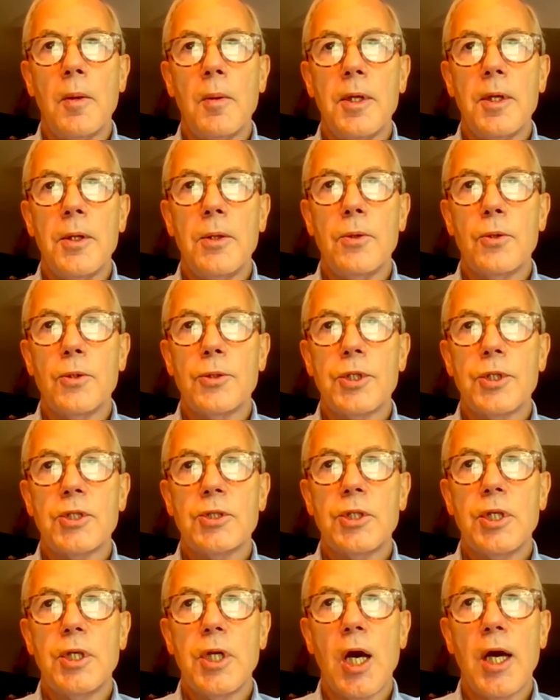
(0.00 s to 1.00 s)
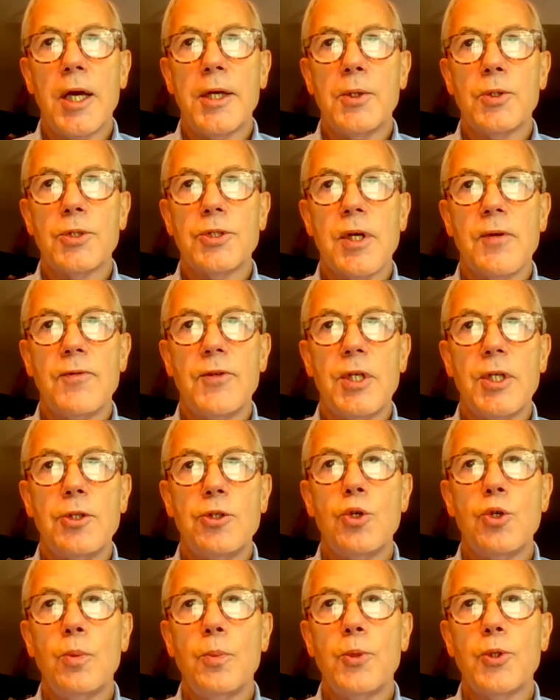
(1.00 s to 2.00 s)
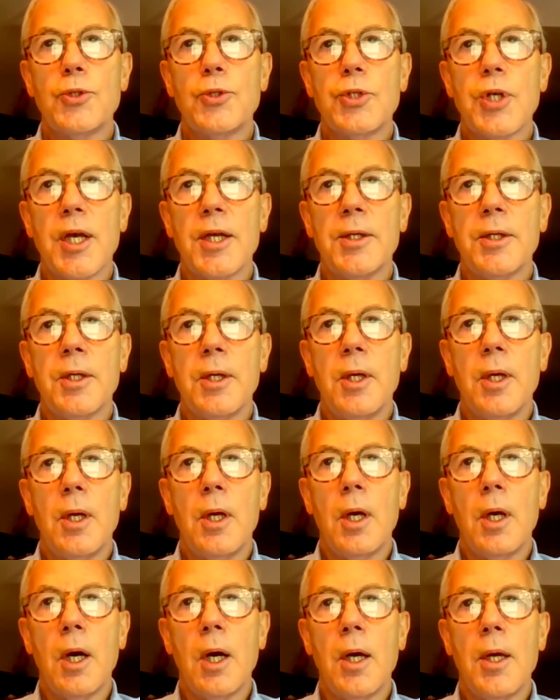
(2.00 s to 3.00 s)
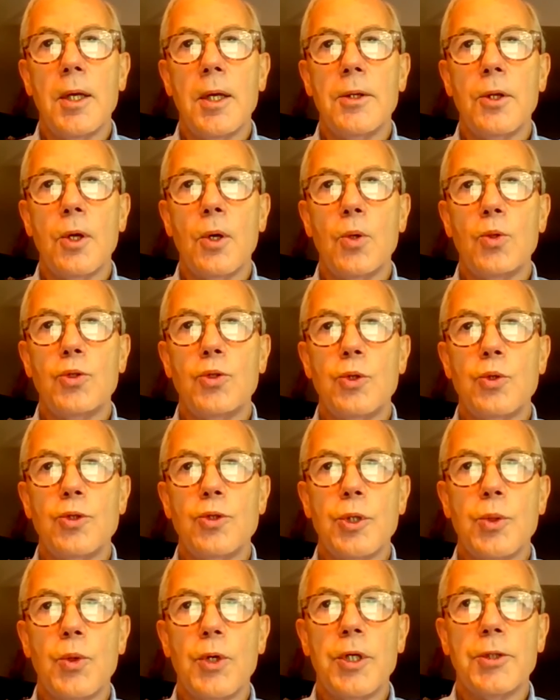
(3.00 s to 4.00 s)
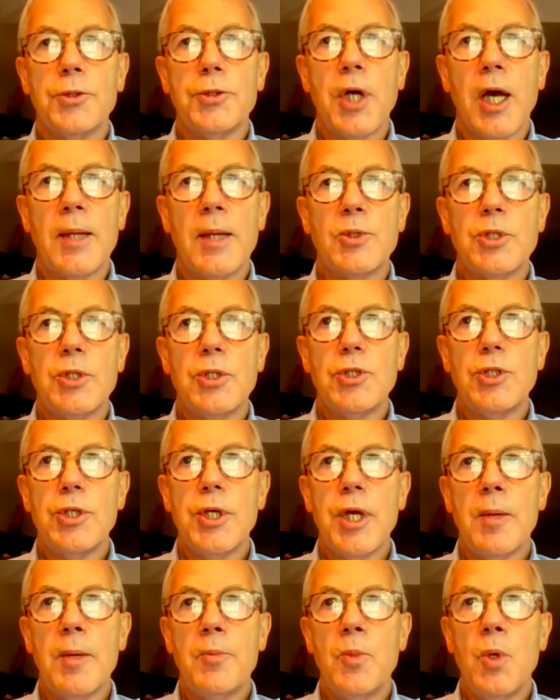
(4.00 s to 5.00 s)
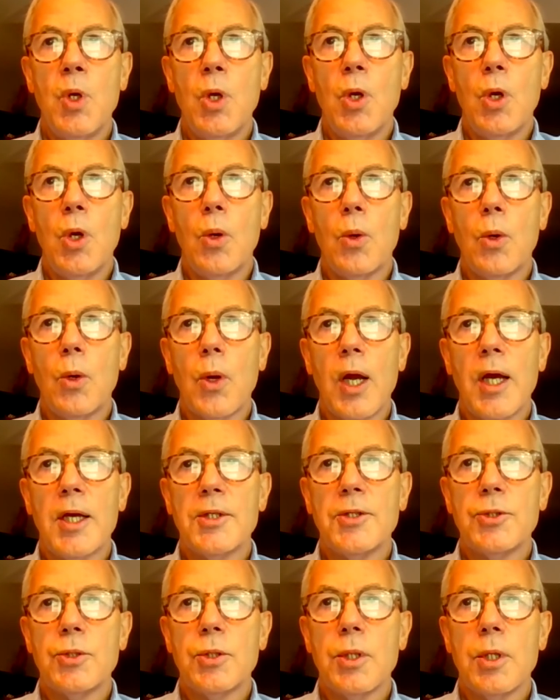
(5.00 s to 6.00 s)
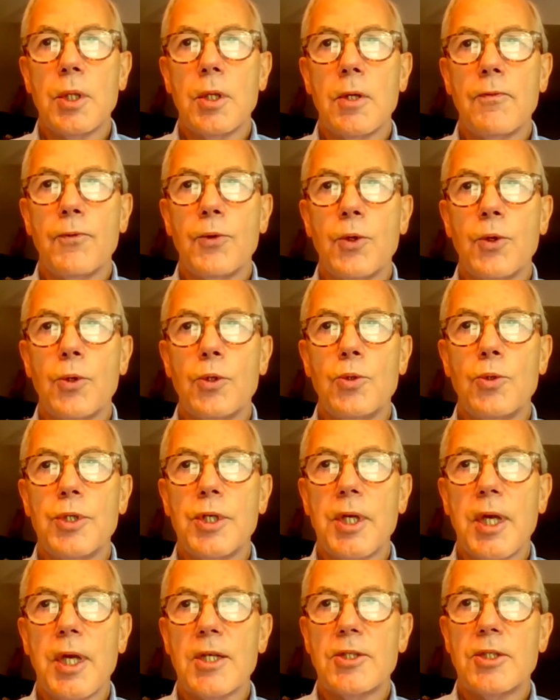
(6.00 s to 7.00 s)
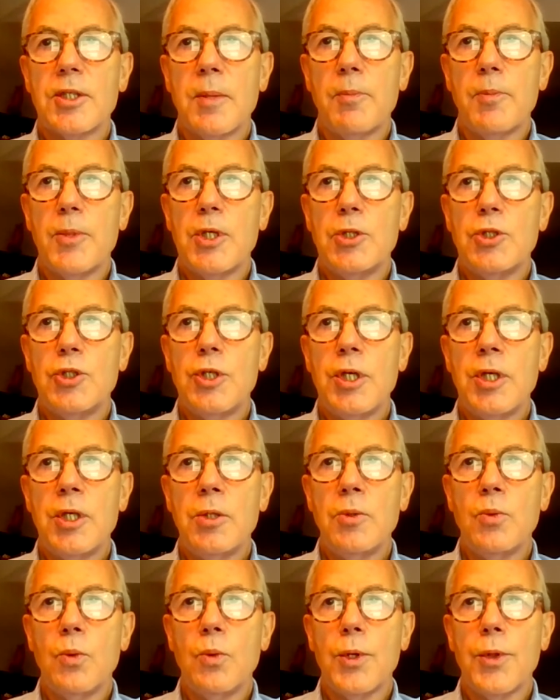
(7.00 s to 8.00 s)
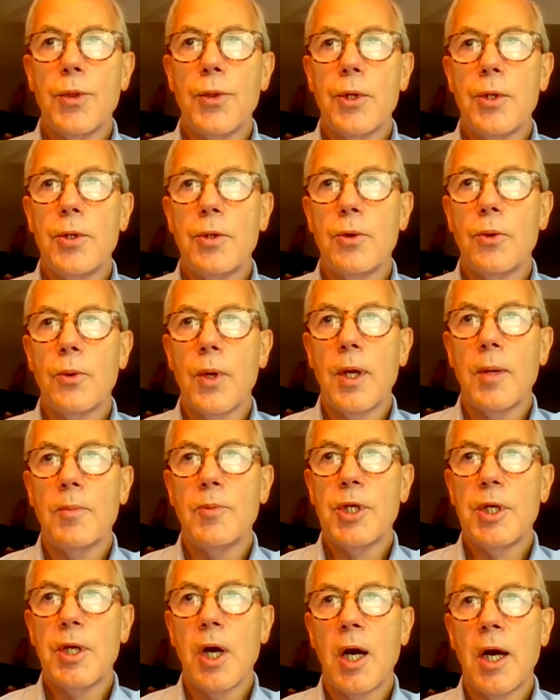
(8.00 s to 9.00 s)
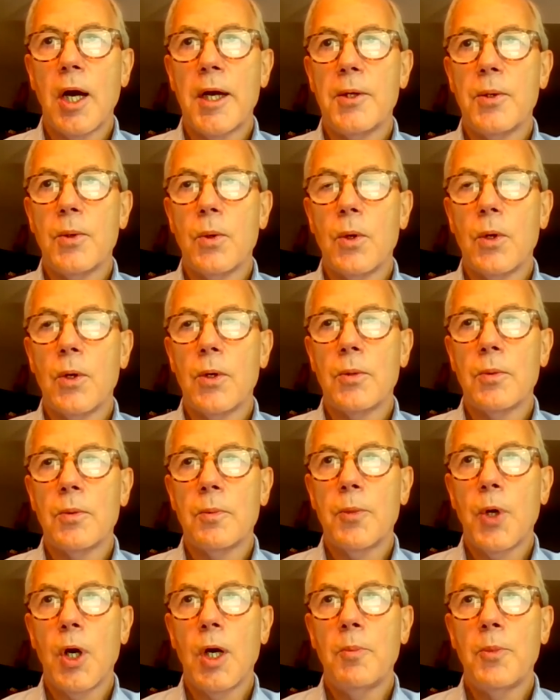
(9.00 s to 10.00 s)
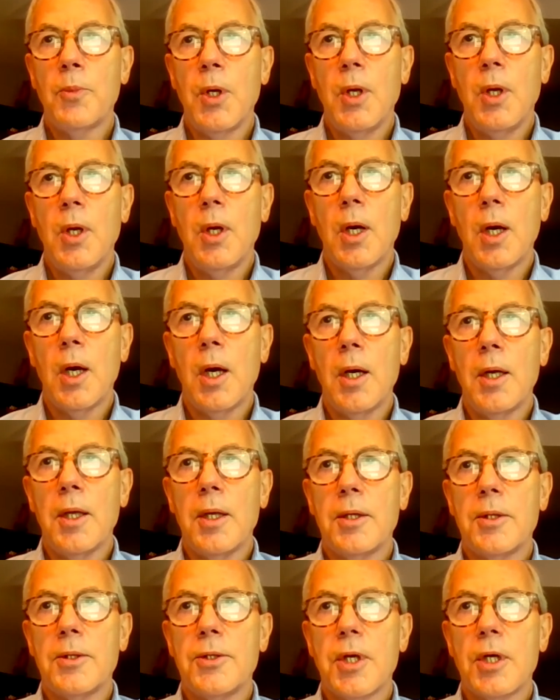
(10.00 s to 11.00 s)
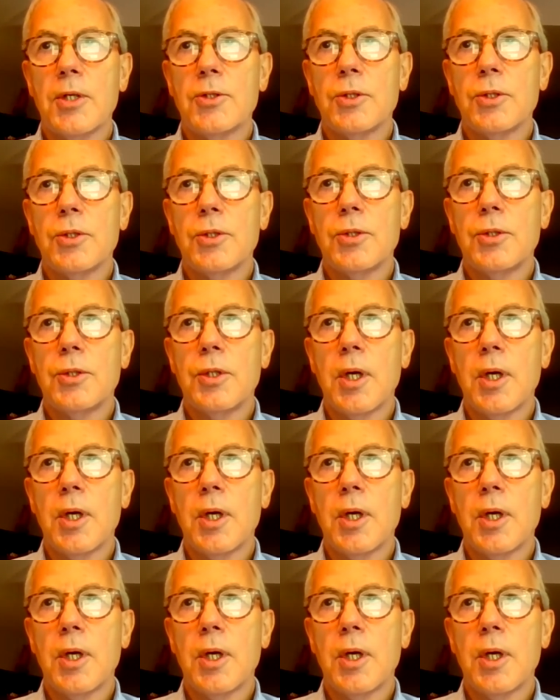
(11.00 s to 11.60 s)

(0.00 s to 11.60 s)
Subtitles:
either 69 or 72% in those using real-time CGM, whereas if you're using SMBG with either MDI or pump, it doesn't